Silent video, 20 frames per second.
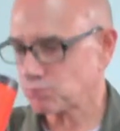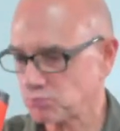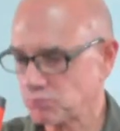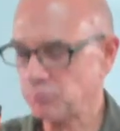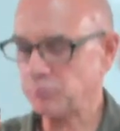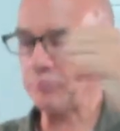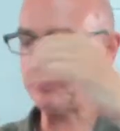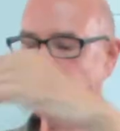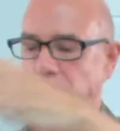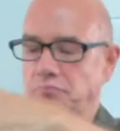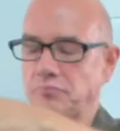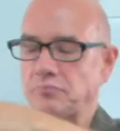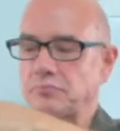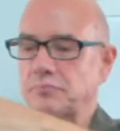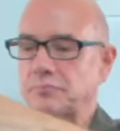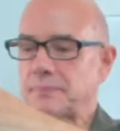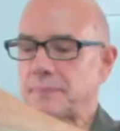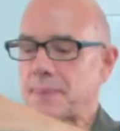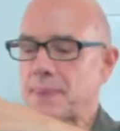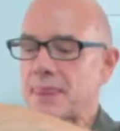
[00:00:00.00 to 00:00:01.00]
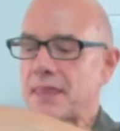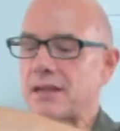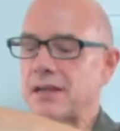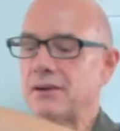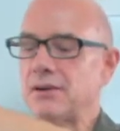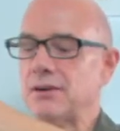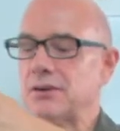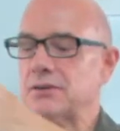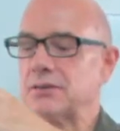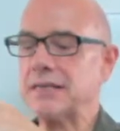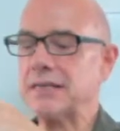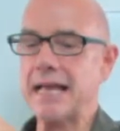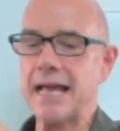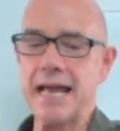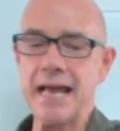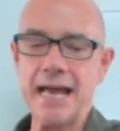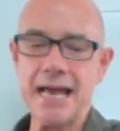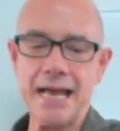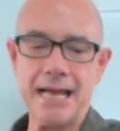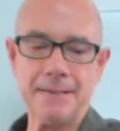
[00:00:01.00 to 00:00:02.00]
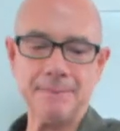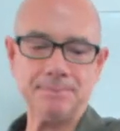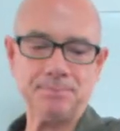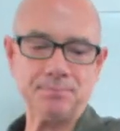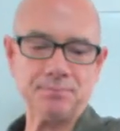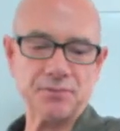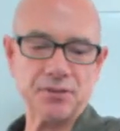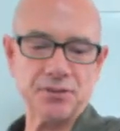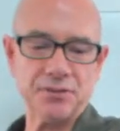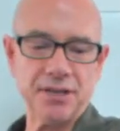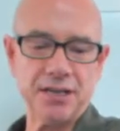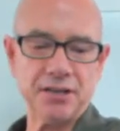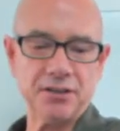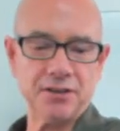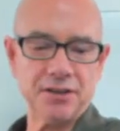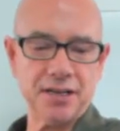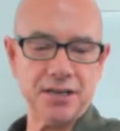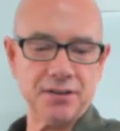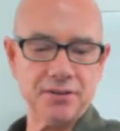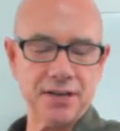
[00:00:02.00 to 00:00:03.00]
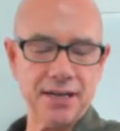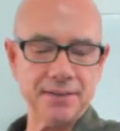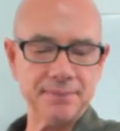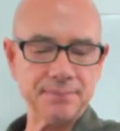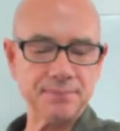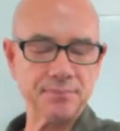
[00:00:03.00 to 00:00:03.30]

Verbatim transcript: Mm. Okay, great, great, great.